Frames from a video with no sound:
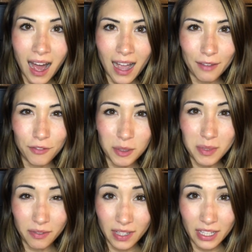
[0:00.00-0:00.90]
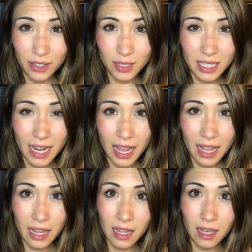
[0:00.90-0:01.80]
I filmed a video
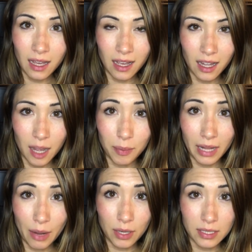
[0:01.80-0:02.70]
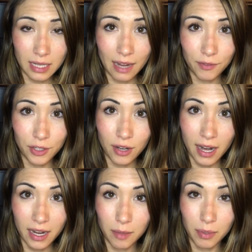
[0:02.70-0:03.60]
today a couple hours after I
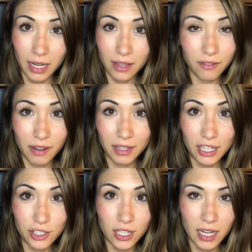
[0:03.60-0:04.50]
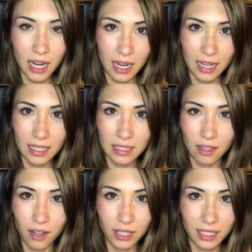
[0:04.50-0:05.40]
had applied the foundation, and
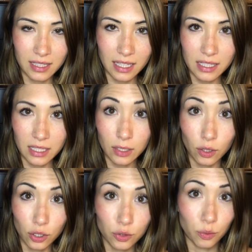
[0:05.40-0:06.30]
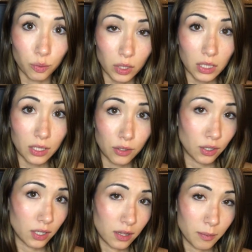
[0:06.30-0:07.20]
all I can say is that it looked really
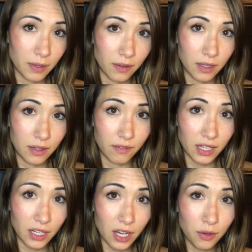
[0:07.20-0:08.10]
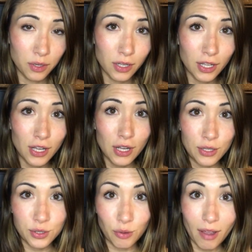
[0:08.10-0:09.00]
good in the video.
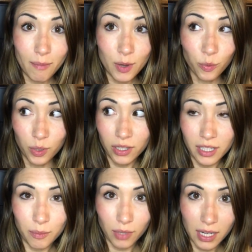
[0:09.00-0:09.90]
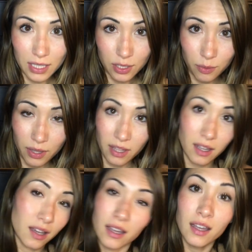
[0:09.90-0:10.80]
So I've been really impressed with
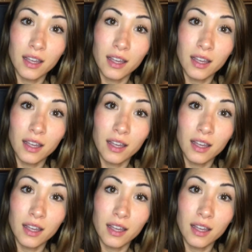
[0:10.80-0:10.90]
a